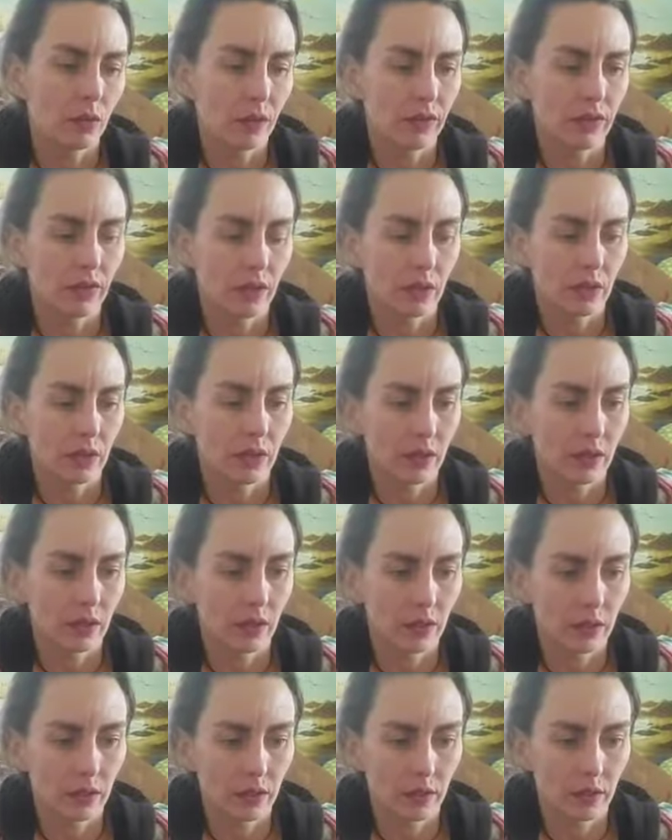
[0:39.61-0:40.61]
We've got
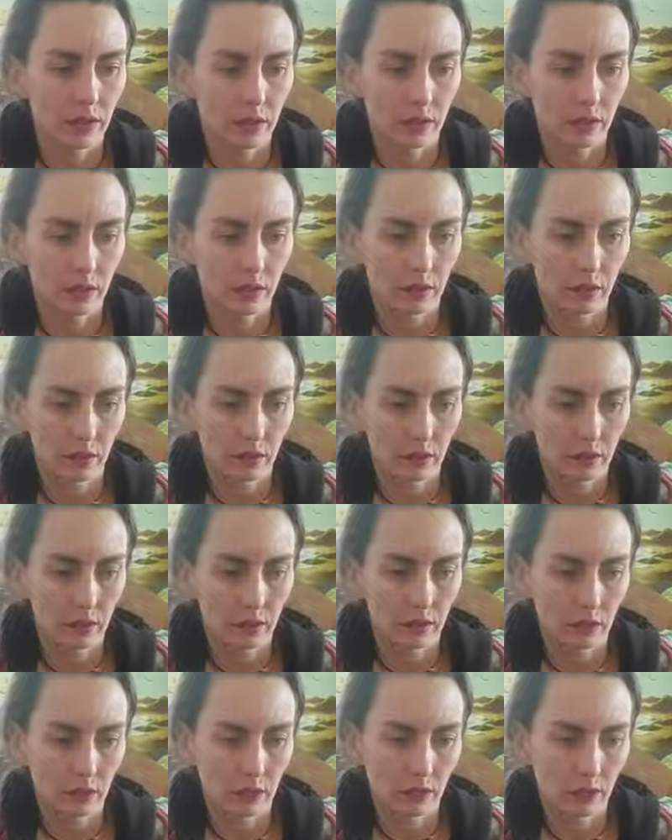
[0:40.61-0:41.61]

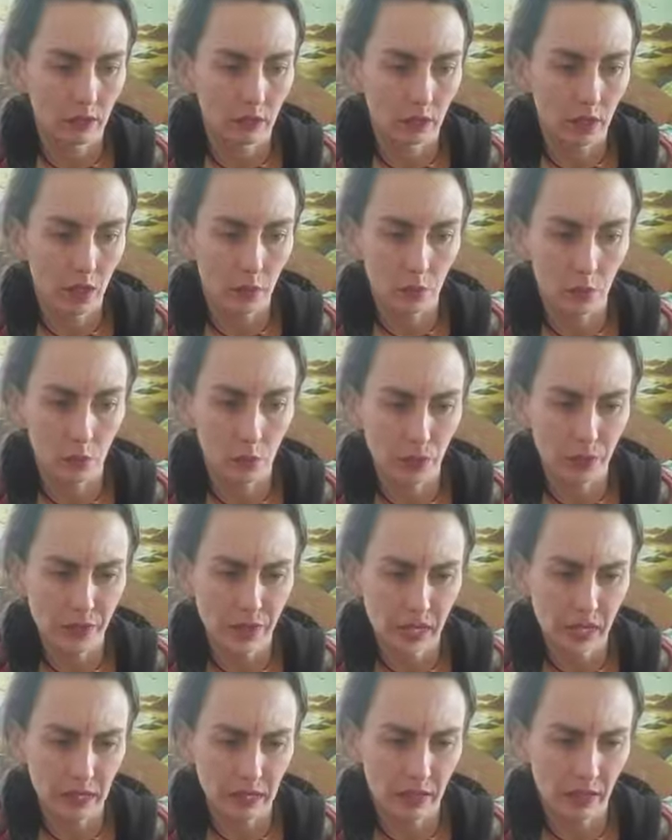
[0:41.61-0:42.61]
a couple more
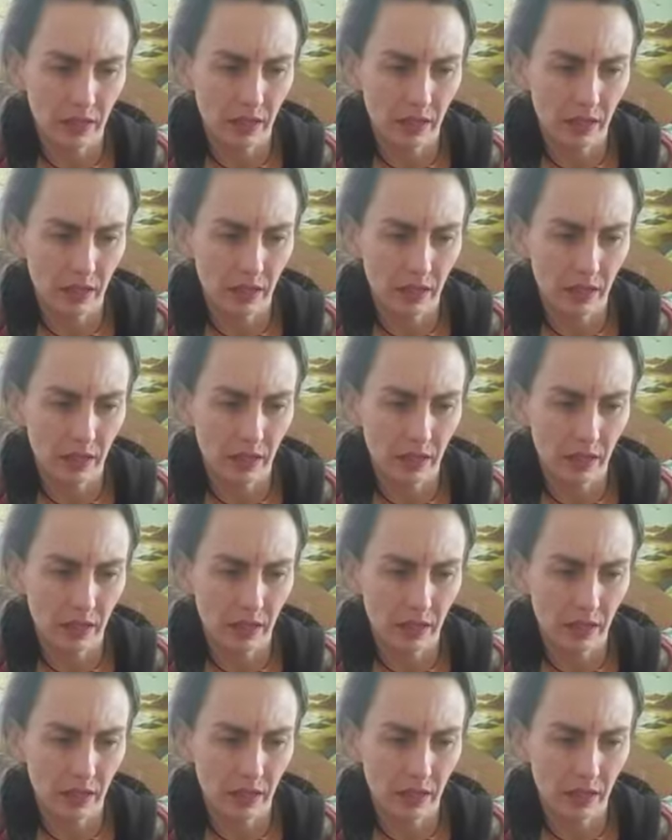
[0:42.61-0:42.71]
days,